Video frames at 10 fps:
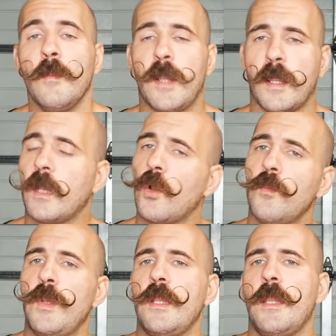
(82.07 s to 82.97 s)
But I can
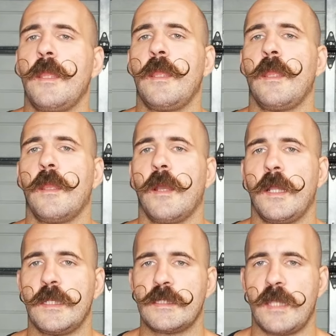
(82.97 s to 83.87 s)
completely
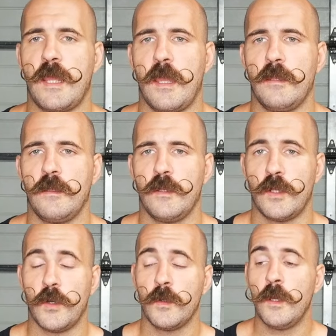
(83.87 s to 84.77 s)
understand, you
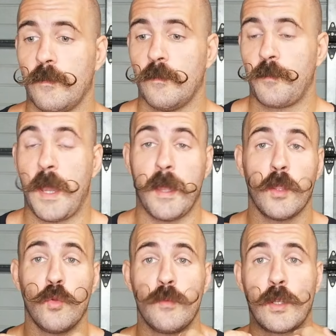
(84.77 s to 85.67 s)
know, by
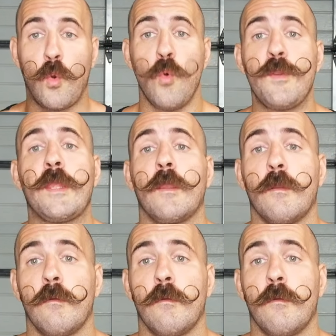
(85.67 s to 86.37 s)
recording